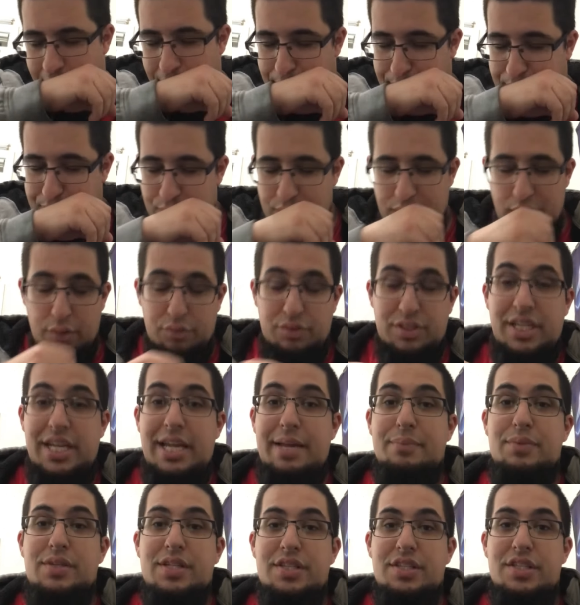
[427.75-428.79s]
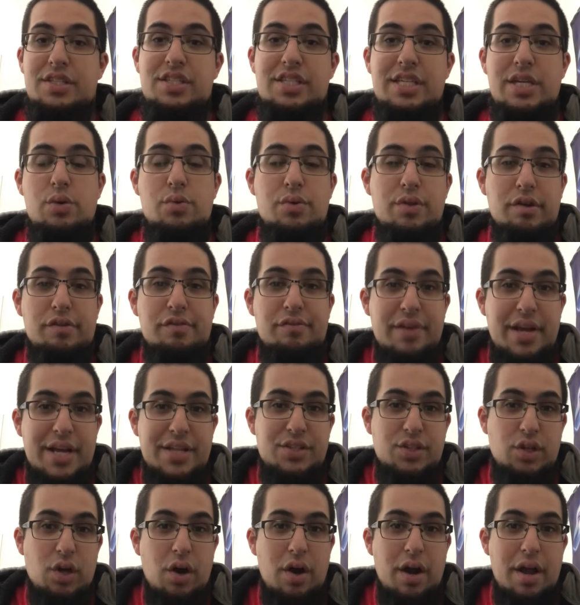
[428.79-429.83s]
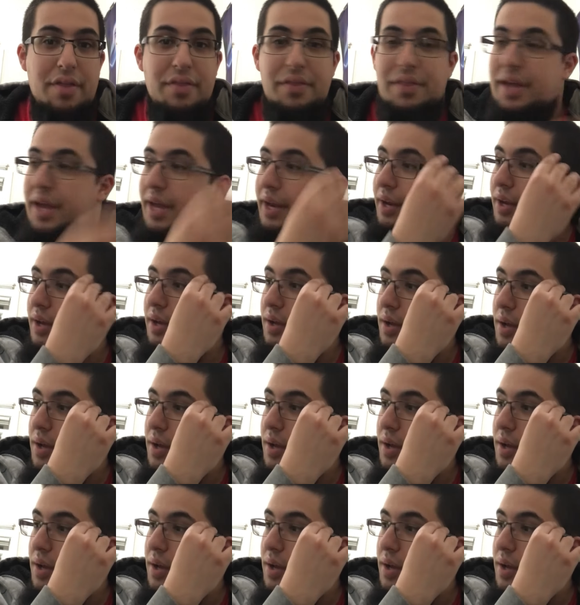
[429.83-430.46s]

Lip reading: you know, teams can see who their fans are and then